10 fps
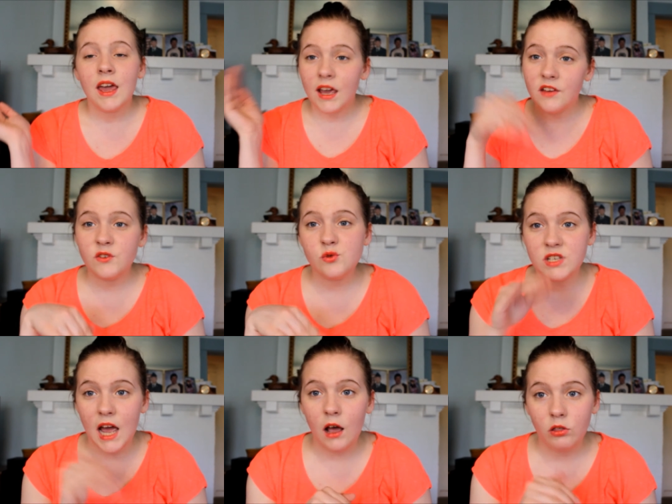if you
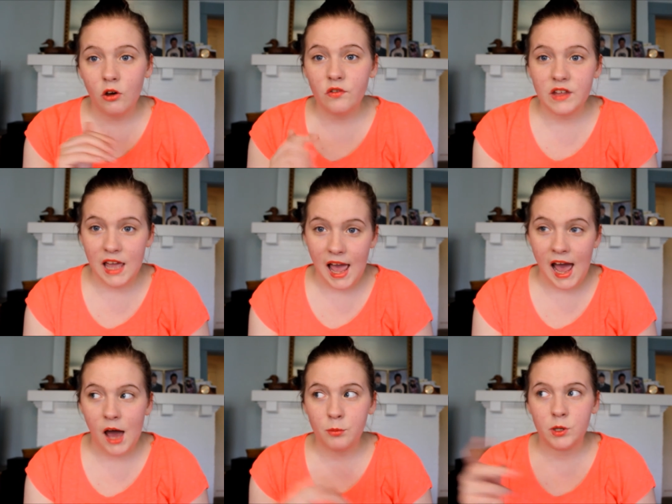download the
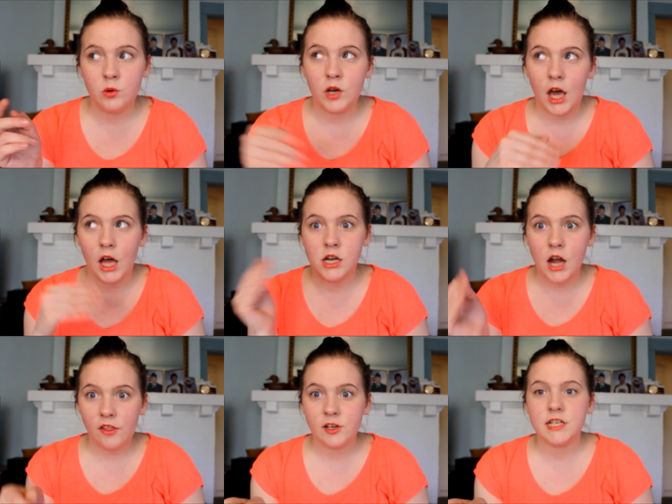app, you get
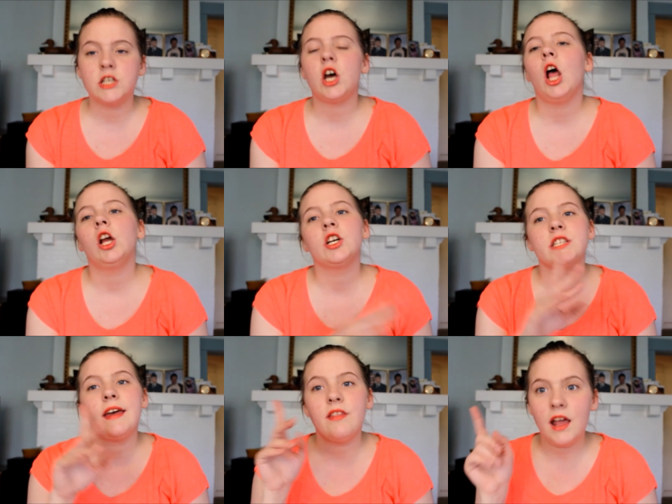another $10
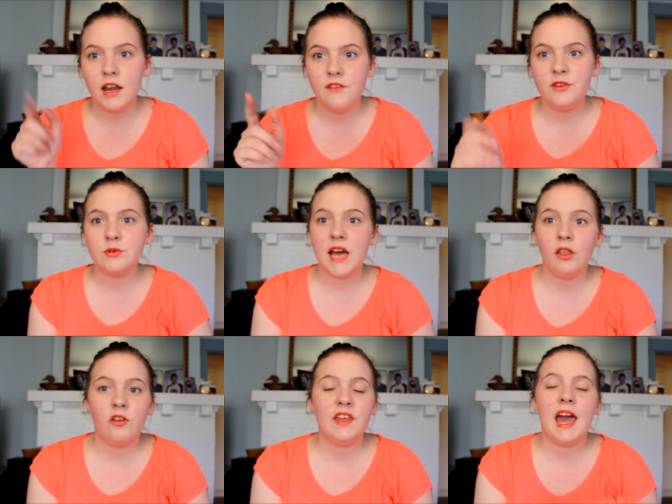and then if you
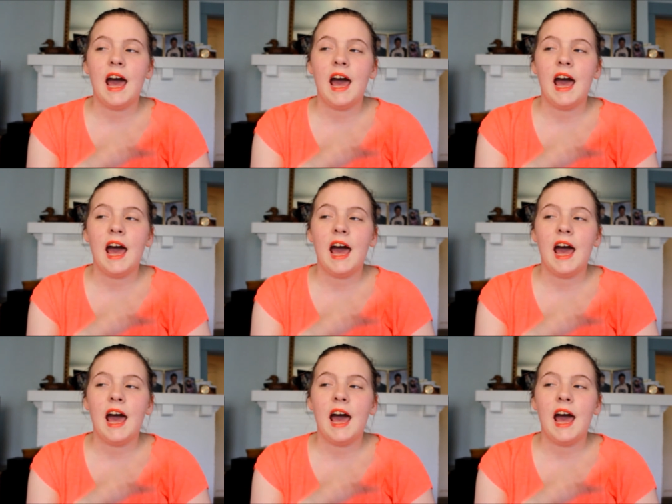download the